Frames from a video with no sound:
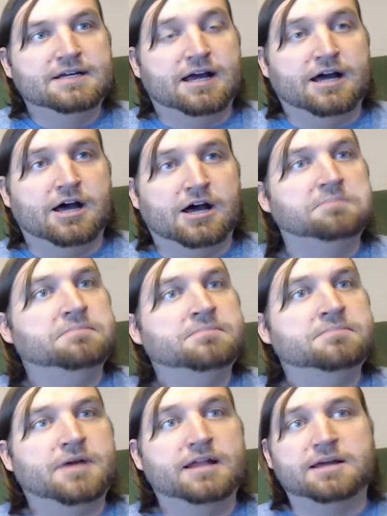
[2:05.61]
I
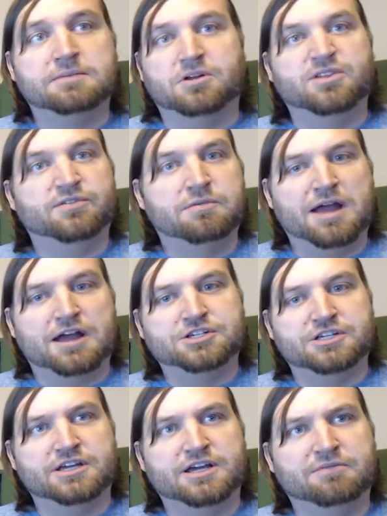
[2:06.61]
like both of them,
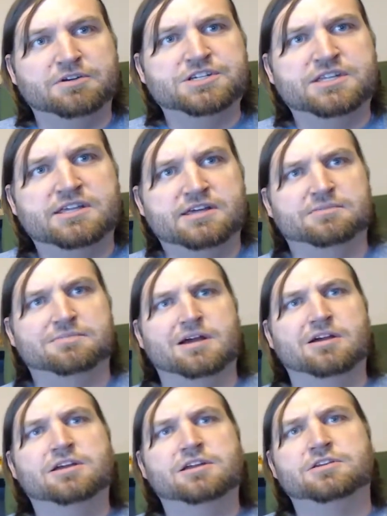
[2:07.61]
actually. I wish the
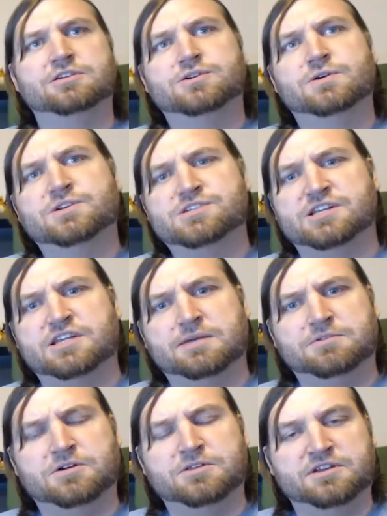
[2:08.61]
American controllers had
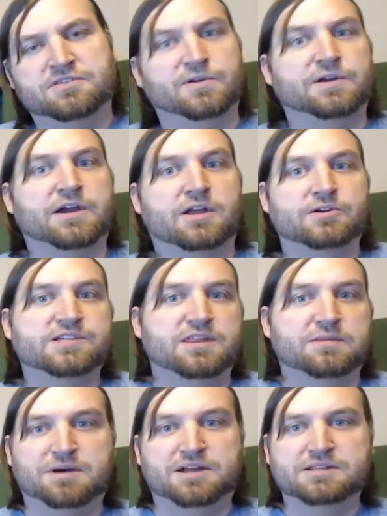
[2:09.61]
kept all the different colors on the
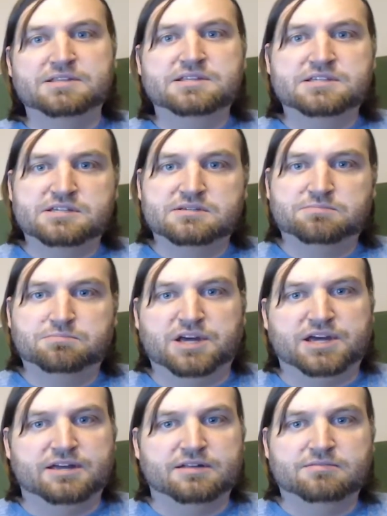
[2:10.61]
buttons,
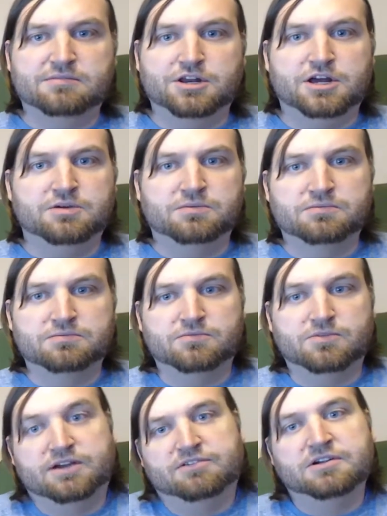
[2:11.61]
but, you know,
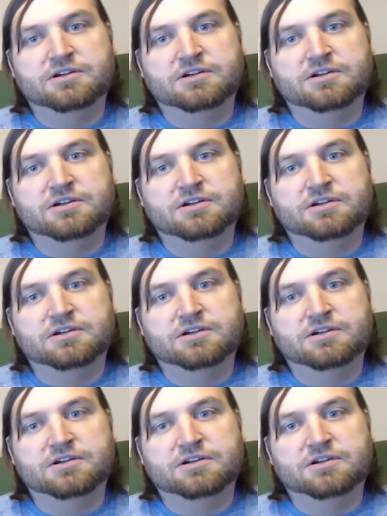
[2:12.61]
whatever.